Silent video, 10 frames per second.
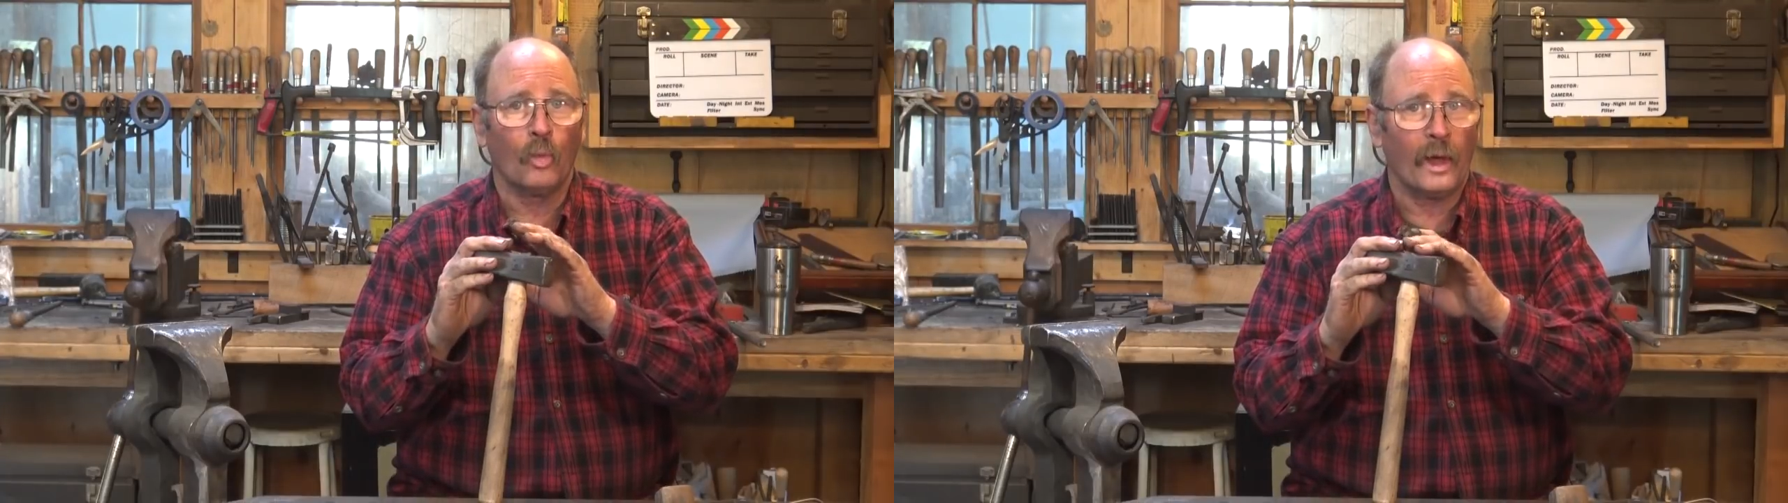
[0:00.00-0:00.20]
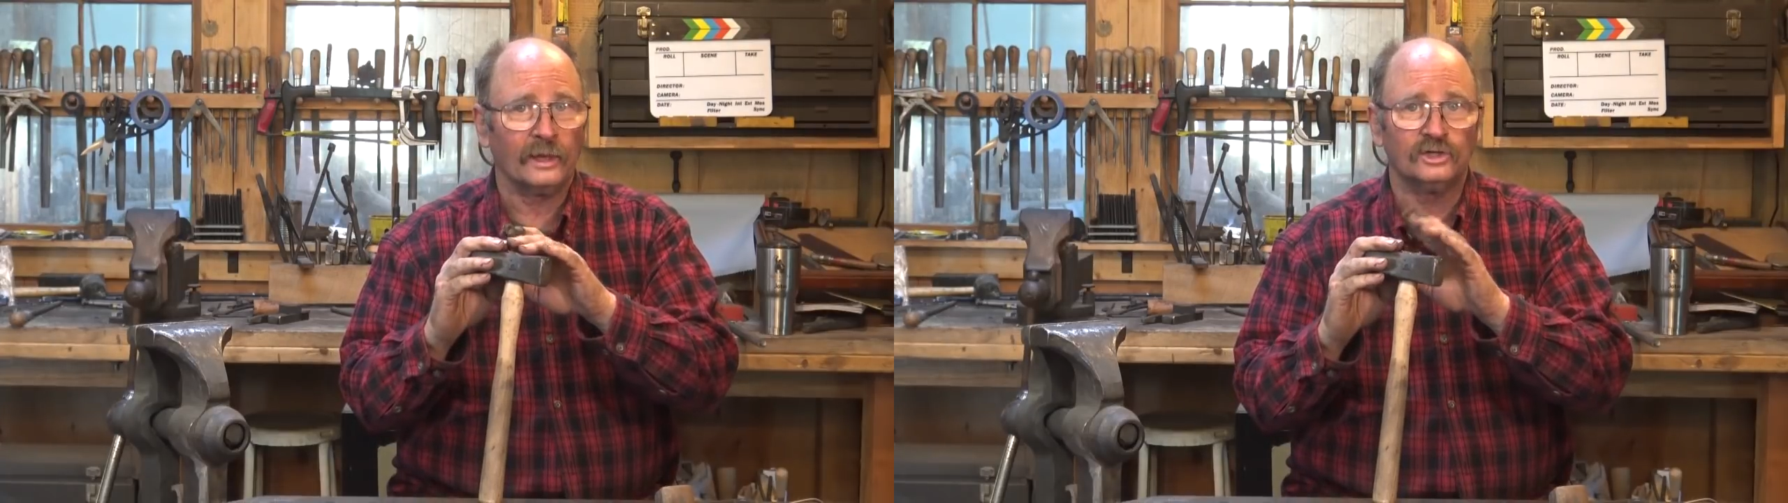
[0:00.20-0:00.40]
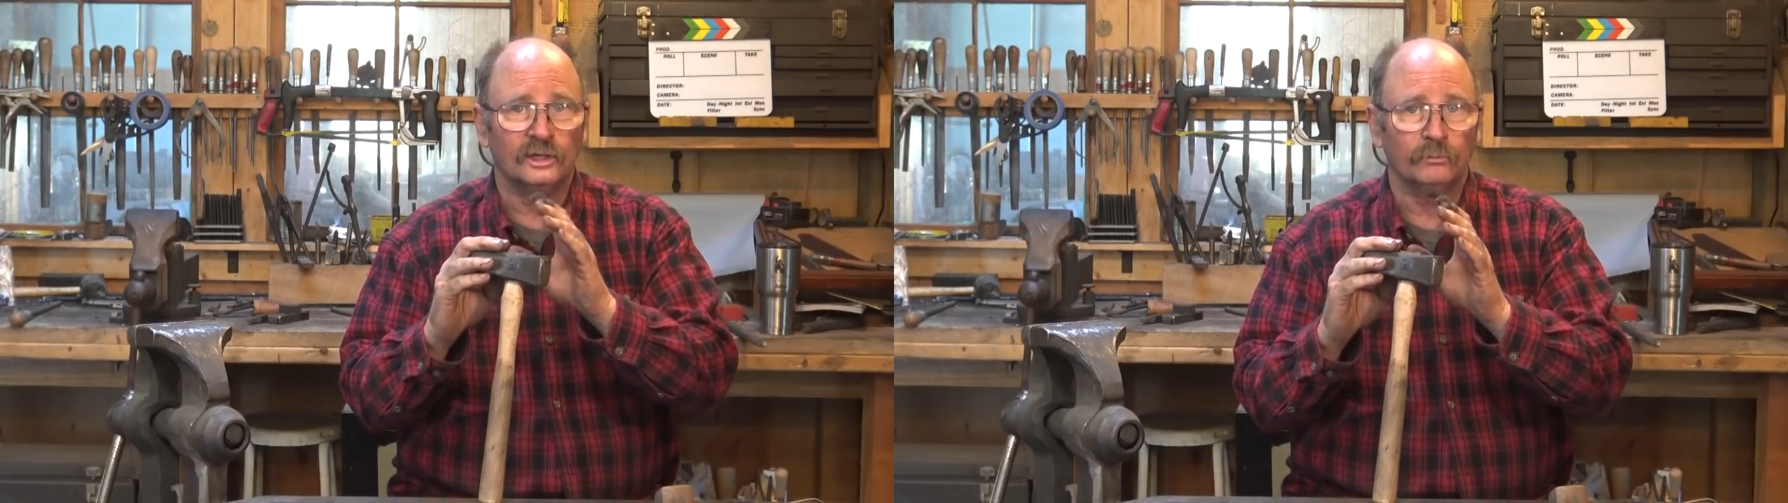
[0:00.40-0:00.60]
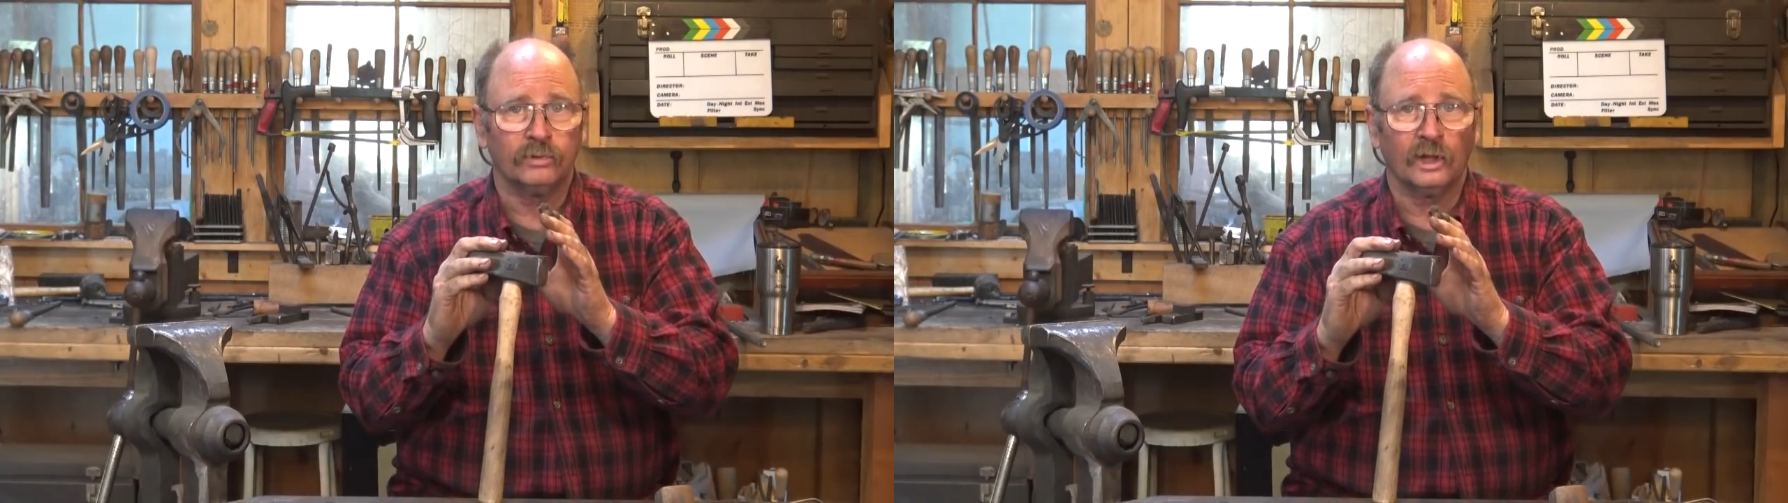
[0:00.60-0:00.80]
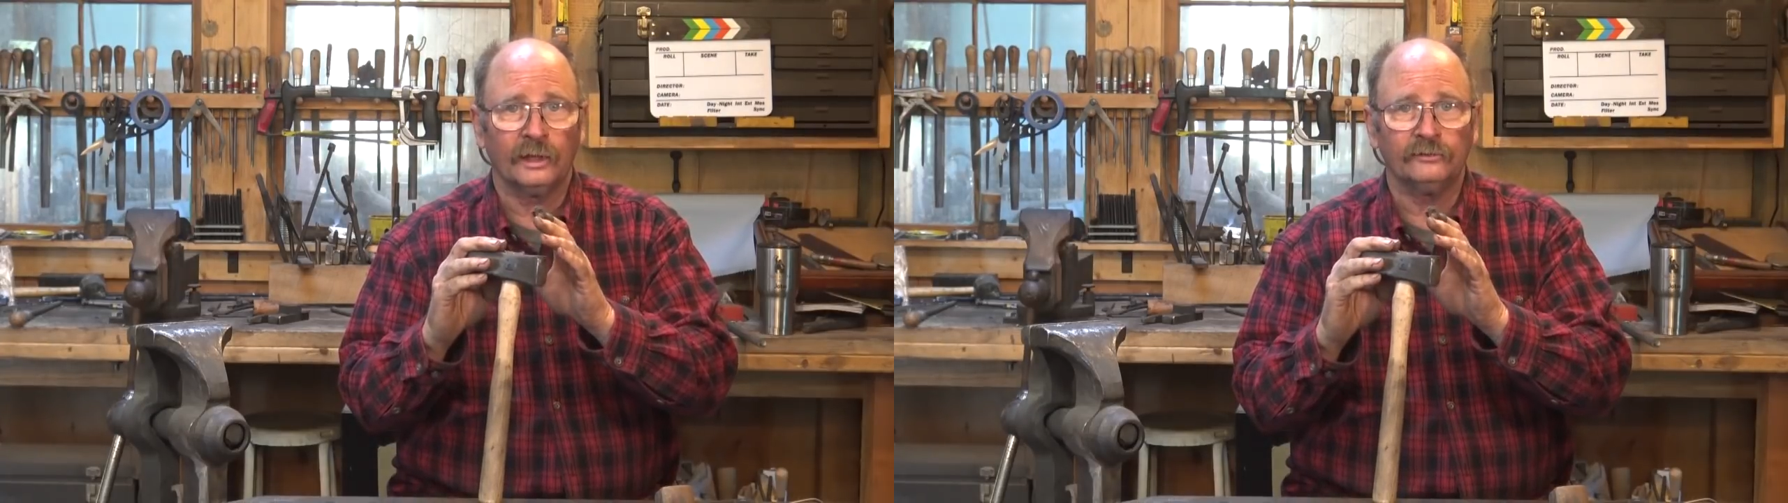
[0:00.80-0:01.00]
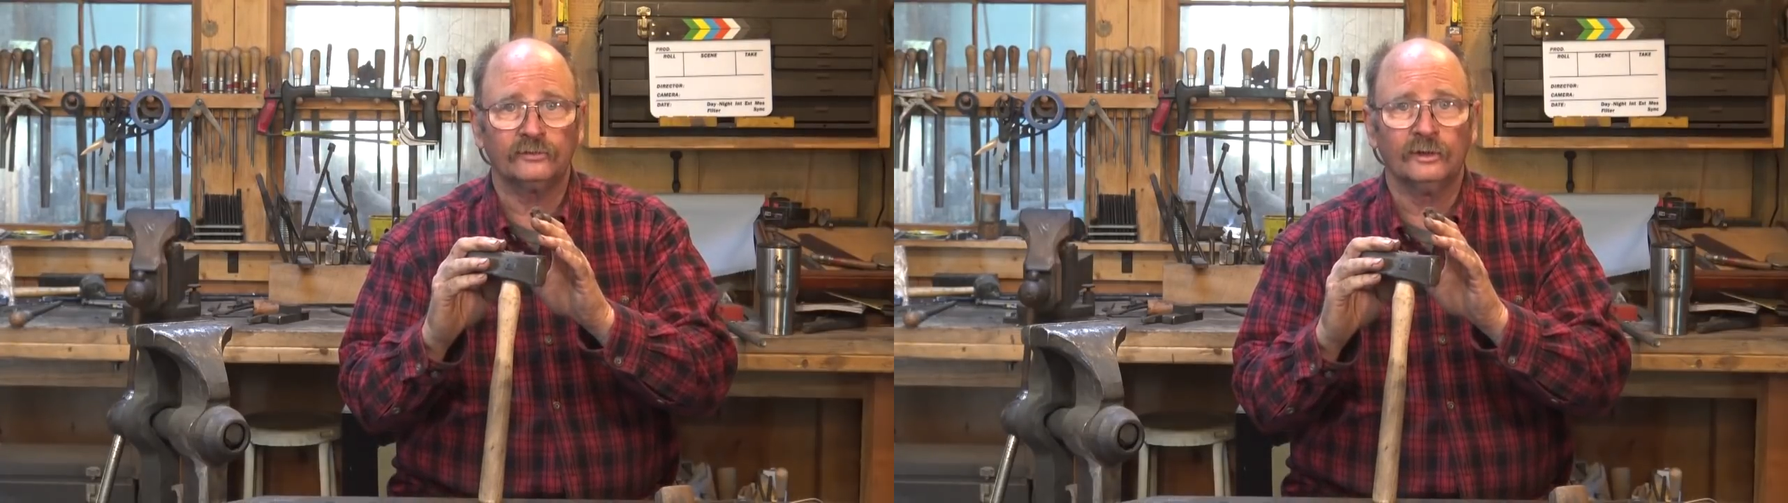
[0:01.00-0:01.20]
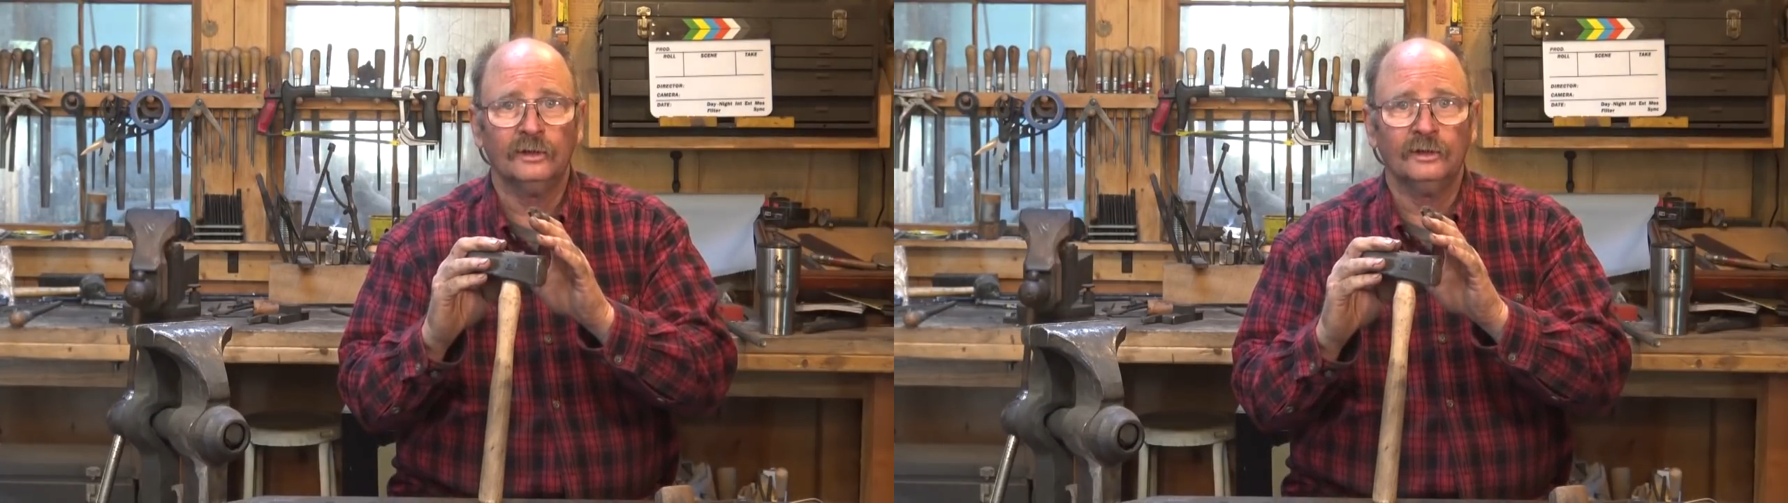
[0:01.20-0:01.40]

wedged in place